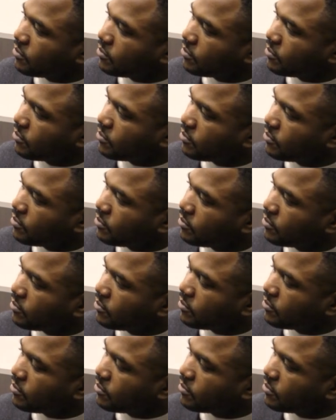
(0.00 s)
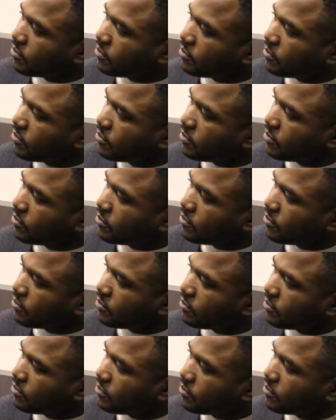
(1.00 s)

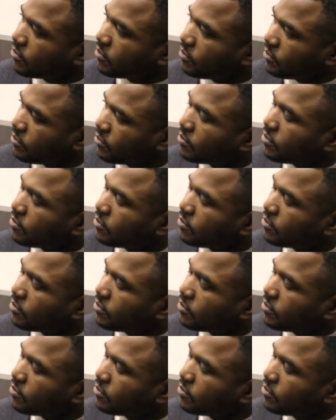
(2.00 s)
(not speaking)